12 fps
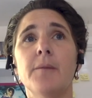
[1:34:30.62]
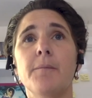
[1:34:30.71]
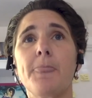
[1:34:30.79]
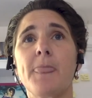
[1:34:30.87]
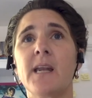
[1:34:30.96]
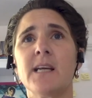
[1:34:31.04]

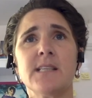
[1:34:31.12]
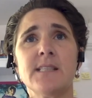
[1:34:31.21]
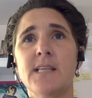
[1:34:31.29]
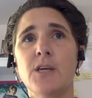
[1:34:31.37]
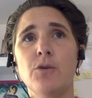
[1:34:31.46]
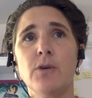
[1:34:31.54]
Um, and as
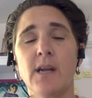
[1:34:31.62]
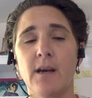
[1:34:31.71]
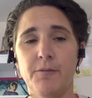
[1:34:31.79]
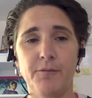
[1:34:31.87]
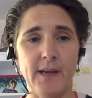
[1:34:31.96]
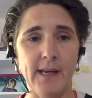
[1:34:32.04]
I say, you can
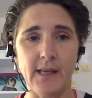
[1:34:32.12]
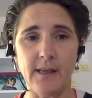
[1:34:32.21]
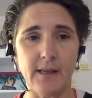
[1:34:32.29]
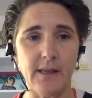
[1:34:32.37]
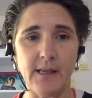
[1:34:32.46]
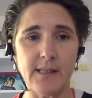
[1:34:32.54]
have
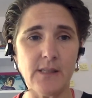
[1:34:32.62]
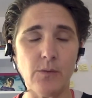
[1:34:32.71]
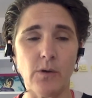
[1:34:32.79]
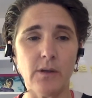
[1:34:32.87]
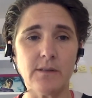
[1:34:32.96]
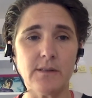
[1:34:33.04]
fairly
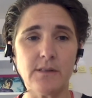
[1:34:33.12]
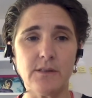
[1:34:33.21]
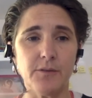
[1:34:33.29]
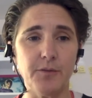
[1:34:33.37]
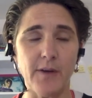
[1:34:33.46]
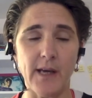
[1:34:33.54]
easy ones
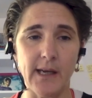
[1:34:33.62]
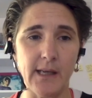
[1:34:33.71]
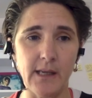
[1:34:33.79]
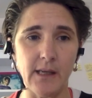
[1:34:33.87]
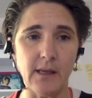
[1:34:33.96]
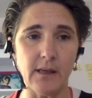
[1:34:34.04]
to
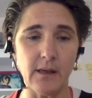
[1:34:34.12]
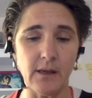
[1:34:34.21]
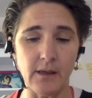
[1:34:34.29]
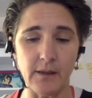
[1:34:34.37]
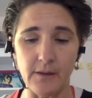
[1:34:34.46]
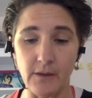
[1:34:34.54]
fairly,
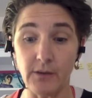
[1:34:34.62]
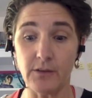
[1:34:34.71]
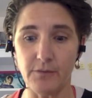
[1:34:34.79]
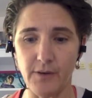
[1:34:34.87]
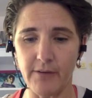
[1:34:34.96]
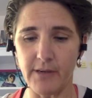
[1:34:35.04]
uh, you
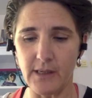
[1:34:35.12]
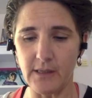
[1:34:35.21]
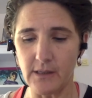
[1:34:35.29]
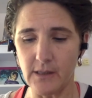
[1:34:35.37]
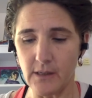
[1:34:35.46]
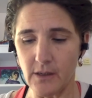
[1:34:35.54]
know, to
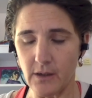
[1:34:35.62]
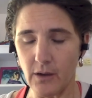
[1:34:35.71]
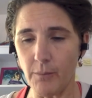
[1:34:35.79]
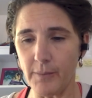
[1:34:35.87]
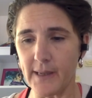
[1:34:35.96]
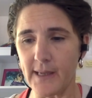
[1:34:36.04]
very
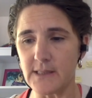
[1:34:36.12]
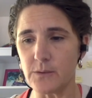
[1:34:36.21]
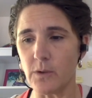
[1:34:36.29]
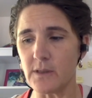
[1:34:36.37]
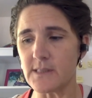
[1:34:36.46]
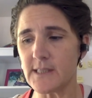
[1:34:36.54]

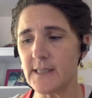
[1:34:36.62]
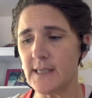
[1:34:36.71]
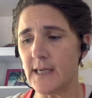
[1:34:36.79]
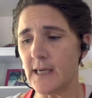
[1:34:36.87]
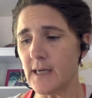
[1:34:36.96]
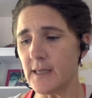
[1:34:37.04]
complicated ones.
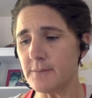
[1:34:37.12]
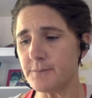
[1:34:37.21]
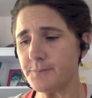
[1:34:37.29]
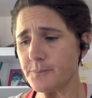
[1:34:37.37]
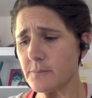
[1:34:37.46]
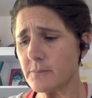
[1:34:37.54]

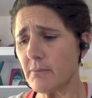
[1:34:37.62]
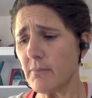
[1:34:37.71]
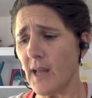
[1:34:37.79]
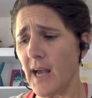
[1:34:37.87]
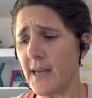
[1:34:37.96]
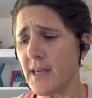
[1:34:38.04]
Um,
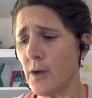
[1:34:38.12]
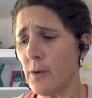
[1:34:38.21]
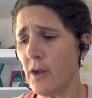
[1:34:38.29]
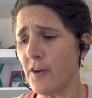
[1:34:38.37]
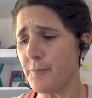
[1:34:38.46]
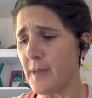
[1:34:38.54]
I
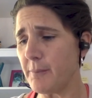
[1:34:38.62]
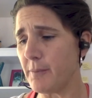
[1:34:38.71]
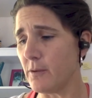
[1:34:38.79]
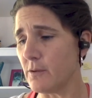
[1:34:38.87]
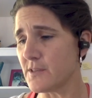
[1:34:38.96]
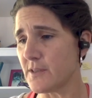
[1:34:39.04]
know a lot of
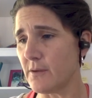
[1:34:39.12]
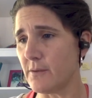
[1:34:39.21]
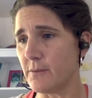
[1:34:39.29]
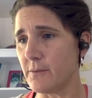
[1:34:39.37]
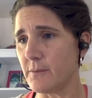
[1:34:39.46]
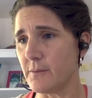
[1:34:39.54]
people
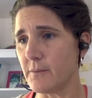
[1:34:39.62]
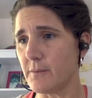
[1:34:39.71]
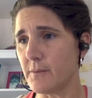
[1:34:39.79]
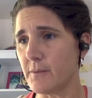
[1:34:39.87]
also